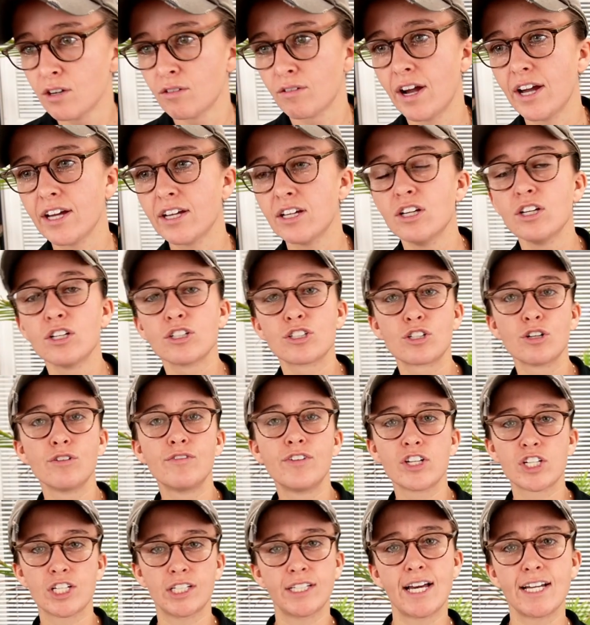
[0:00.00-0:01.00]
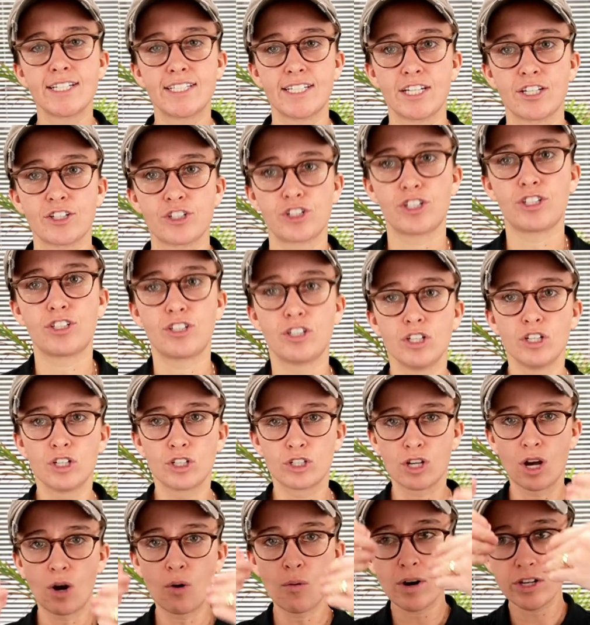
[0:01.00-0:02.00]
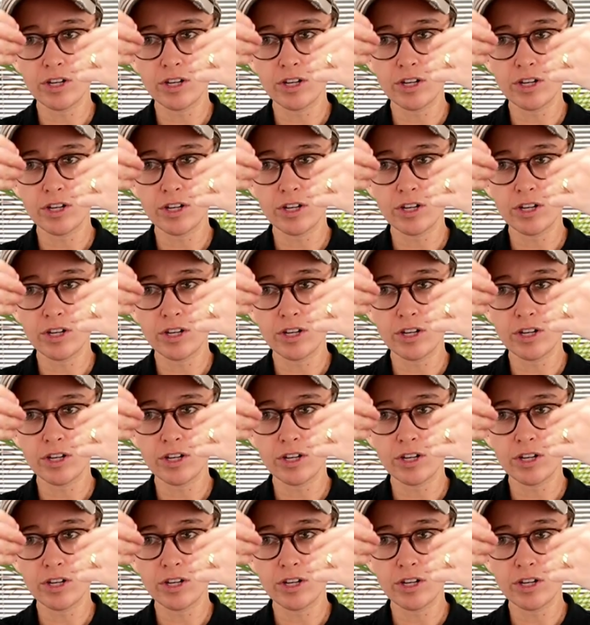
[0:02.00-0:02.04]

Right, so visualization. So I